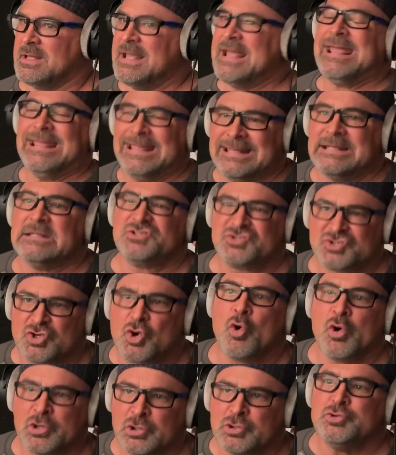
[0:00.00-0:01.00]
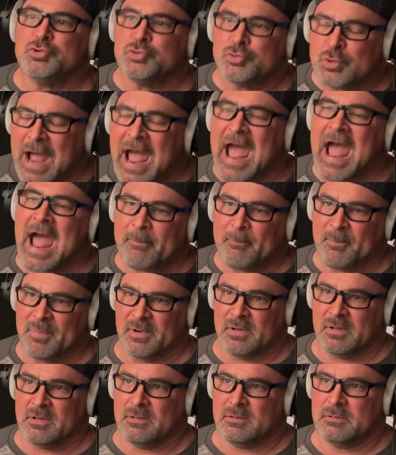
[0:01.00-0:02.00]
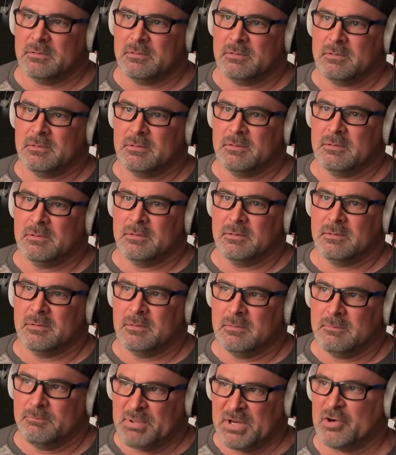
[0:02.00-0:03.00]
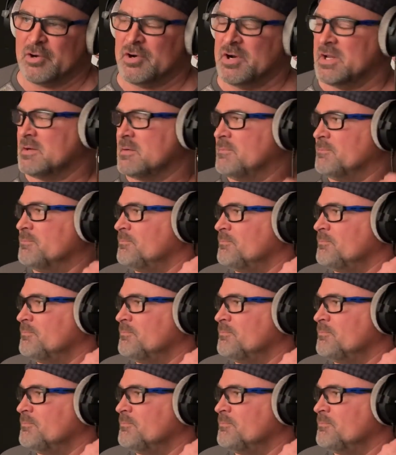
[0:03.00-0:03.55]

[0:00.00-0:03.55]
It's going to happen, period.